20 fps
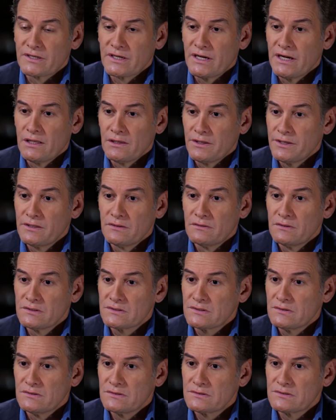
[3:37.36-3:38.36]
to Carl then,
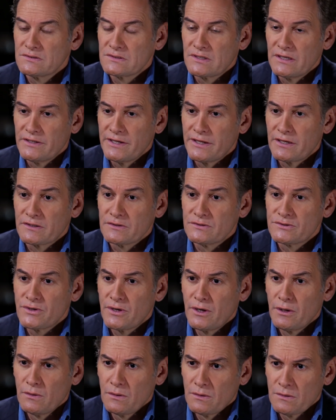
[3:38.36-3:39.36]
listen, this is getting out of
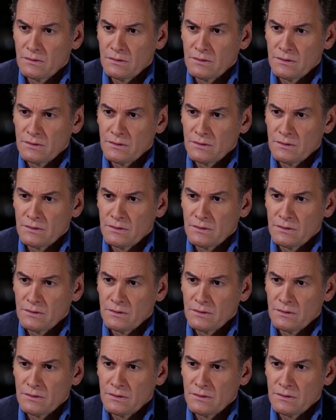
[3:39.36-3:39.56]
control?